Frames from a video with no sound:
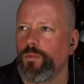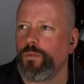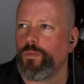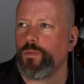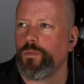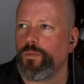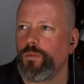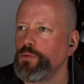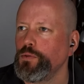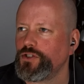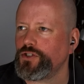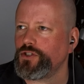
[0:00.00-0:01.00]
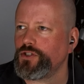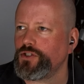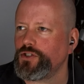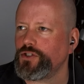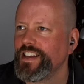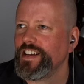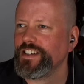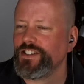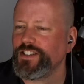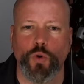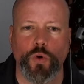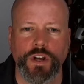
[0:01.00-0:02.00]
Sploosh.
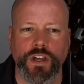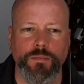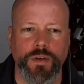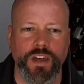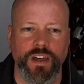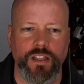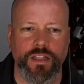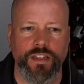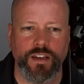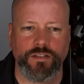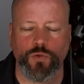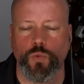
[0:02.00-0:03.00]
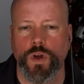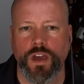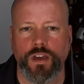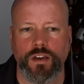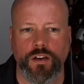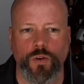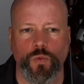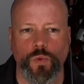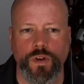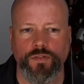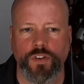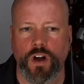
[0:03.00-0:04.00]
Joining me this week,
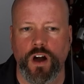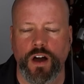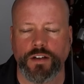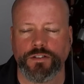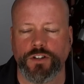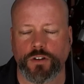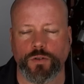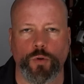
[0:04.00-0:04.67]
we've got Dr.